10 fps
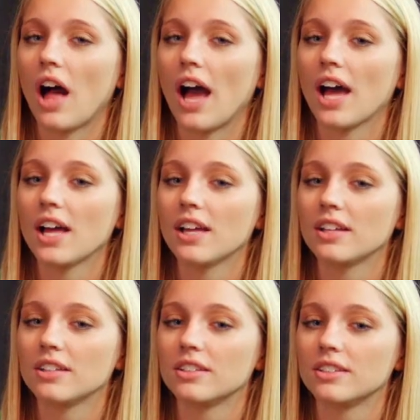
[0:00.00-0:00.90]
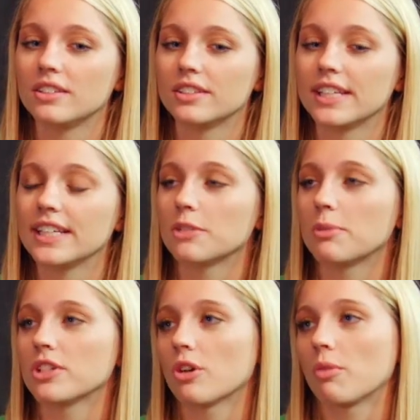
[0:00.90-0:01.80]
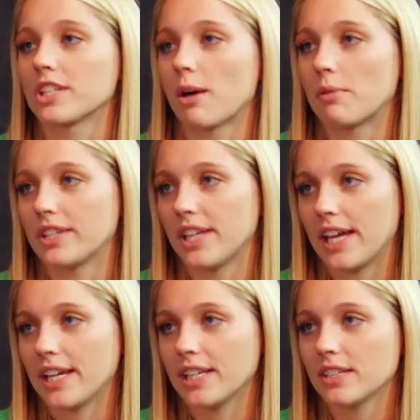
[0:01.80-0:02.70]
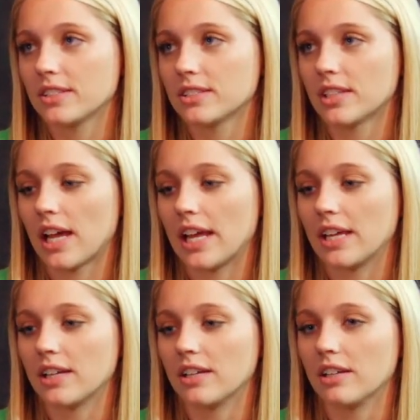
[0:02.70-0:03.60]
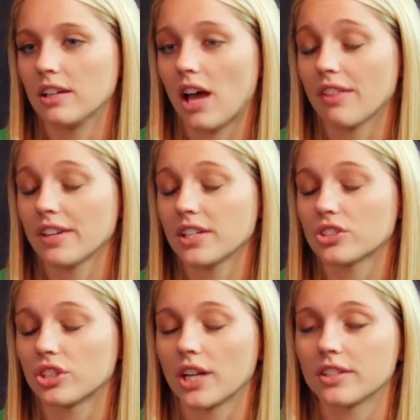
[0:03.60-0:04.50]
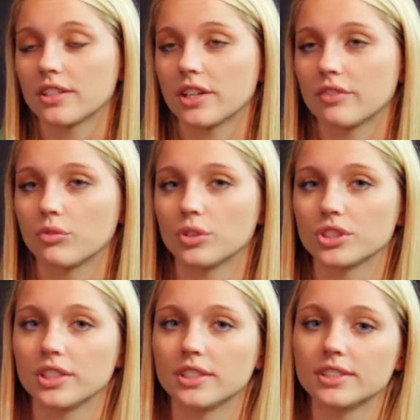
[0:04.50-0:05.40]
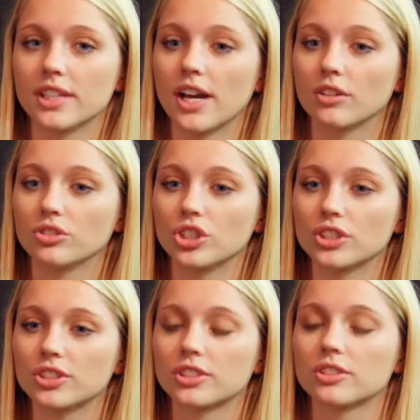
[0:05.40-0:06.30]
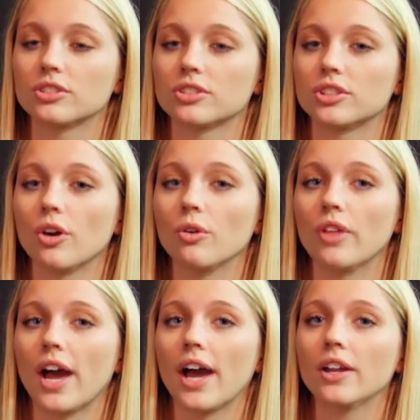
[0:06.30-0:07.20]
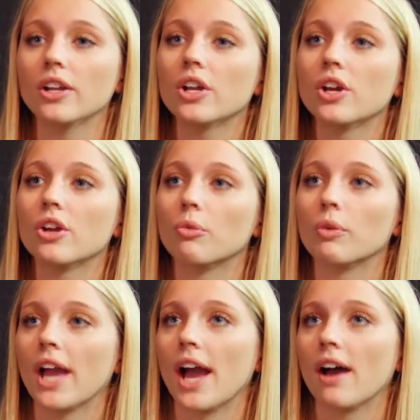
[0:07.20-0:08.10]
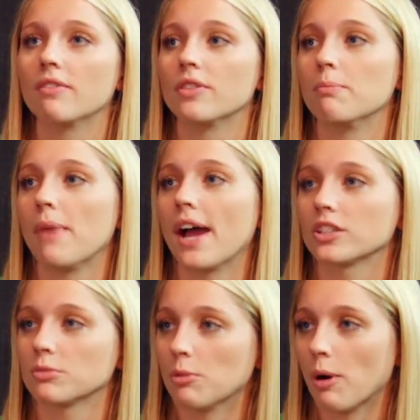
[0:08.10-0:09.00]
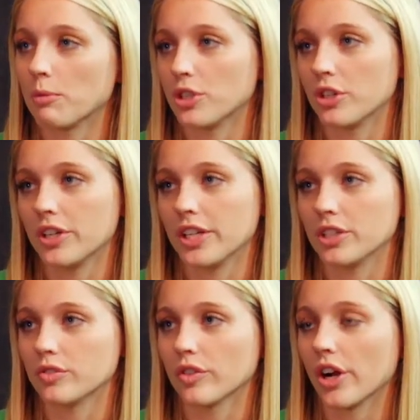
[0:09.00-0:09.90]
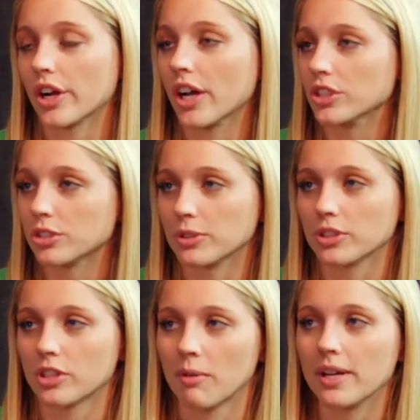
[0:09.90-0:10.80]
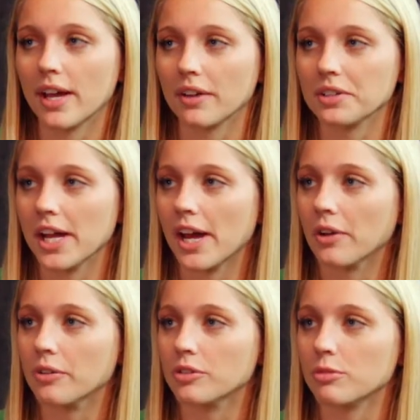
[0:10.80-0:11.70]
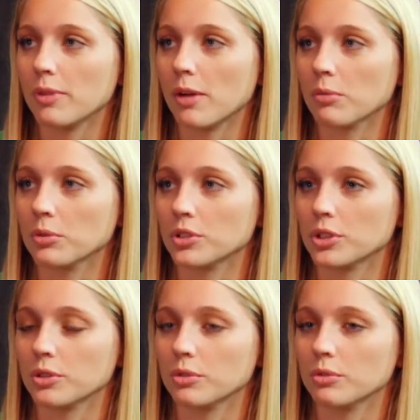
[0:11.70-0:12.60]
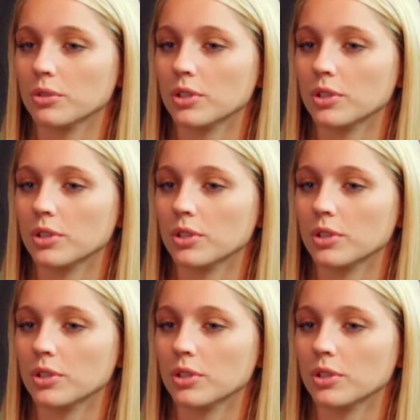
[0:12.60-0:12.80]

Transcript: I think it depends on what time of the day it is, and I think it's great that they're enforcing this now just so that we have the maximum opportunities for our customers coming downtown to be able to